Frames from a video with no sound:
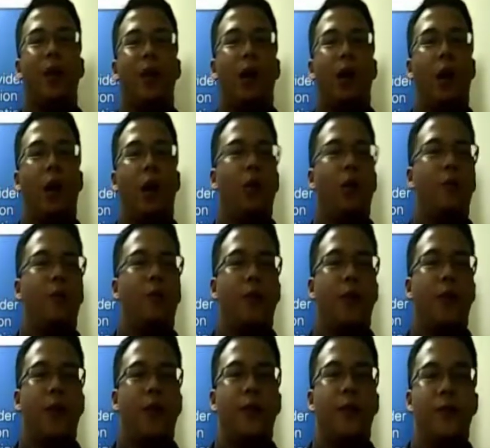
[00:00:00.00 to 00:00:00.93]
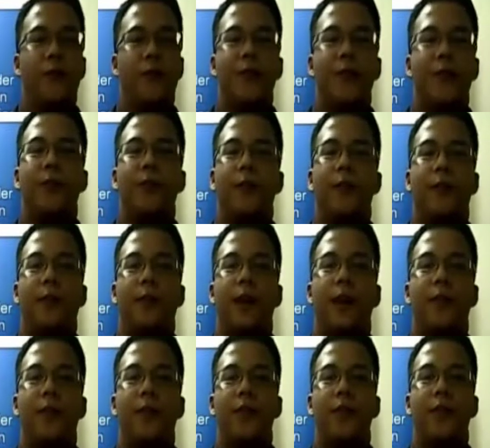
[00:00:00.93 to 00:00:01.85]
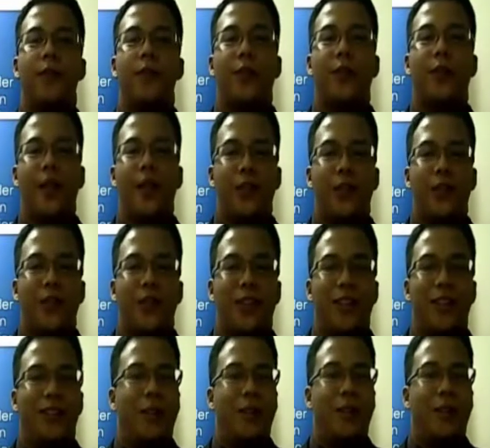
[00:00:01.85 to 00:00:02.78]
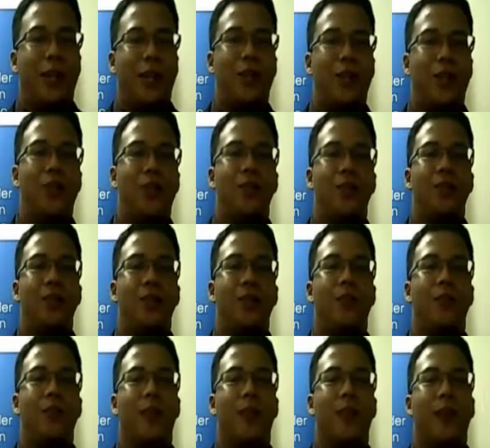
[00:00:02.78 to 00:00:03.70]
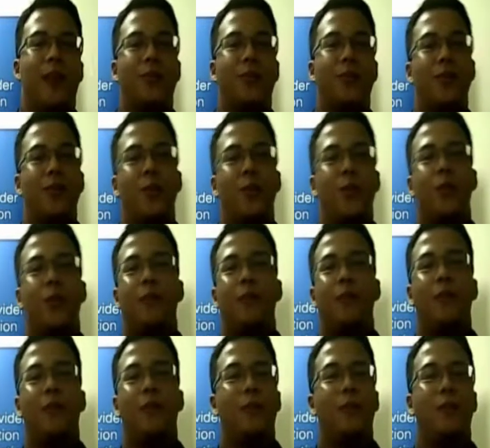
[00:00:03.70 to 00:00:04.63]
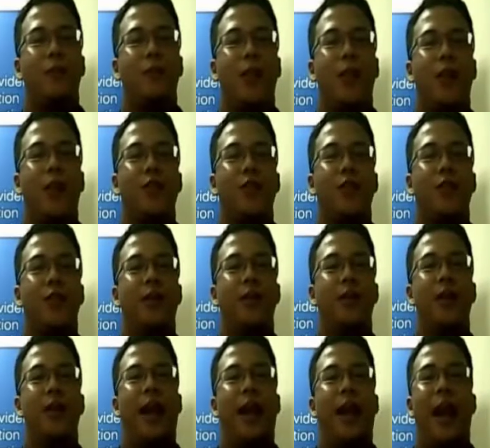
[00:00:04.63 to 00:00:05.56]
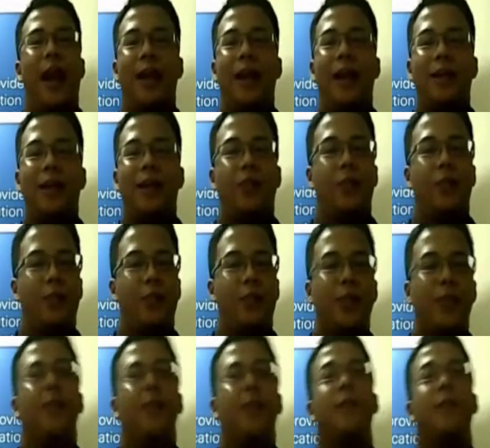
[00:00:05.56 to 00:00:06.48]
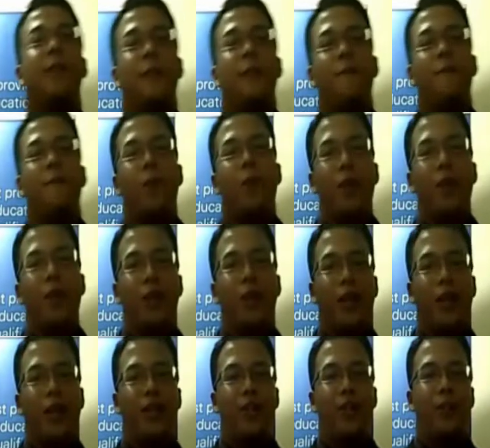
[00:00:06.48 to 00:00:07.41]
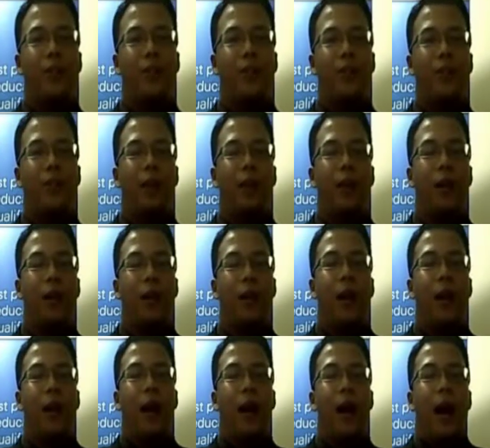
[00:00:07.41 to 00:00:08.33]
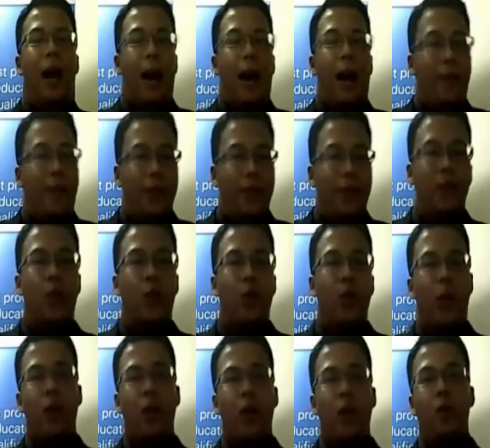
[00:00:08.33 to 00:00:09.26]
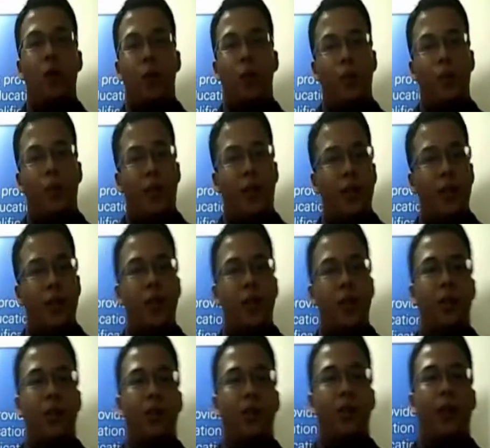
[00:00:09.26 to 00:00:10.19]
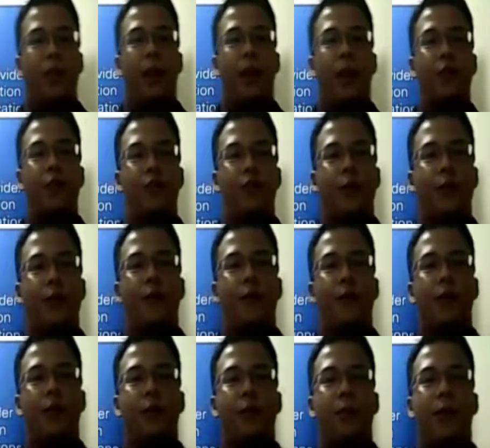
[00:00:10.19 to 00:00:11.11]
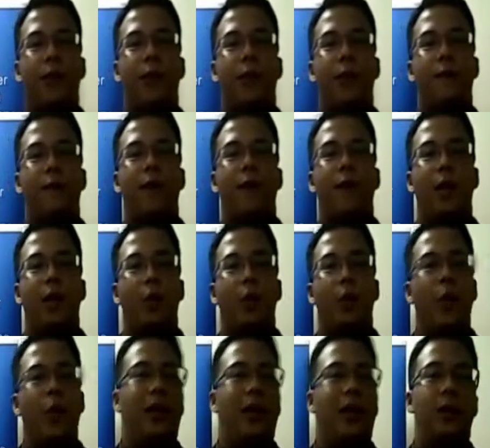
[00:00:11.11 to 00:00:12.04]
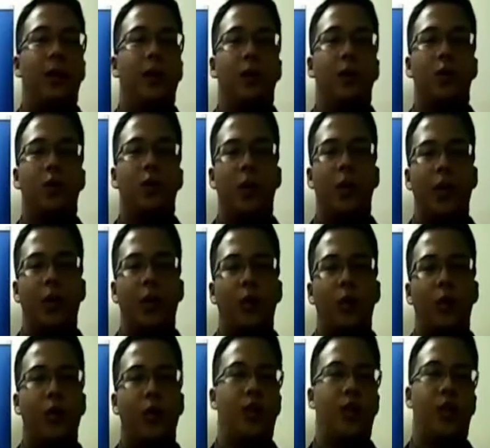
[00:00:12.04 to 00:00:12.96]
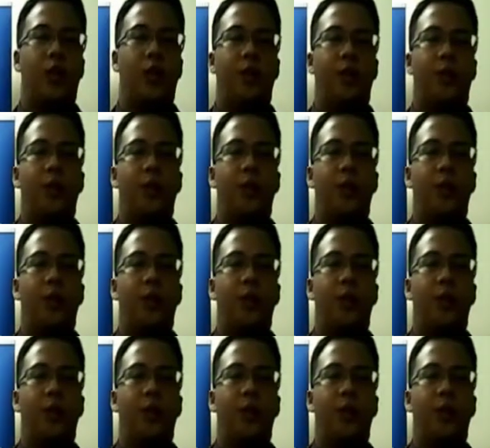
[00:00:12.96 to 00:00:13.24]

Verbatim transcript: I work for the University of Cambridge International Examinations as a school development manager and its representative for Indonesia. I'm based in Kuala Lumpur, Malaysia, and travel by every other week to Indonesia